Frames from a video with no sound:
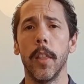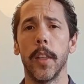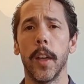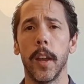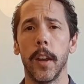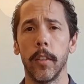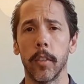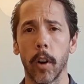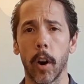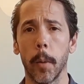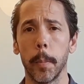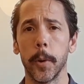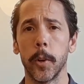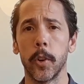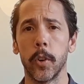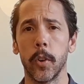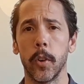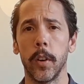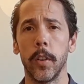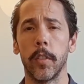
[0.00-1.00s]
there is
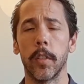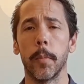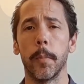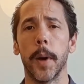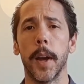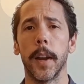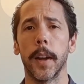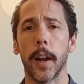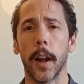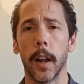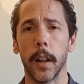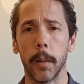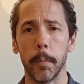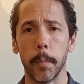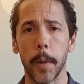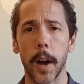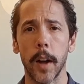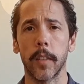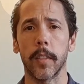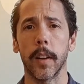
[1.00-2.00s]
opportunity to make a
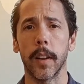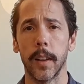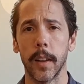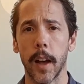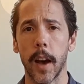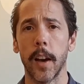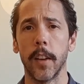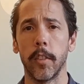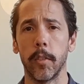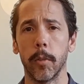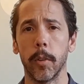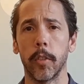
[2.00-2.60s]
much larger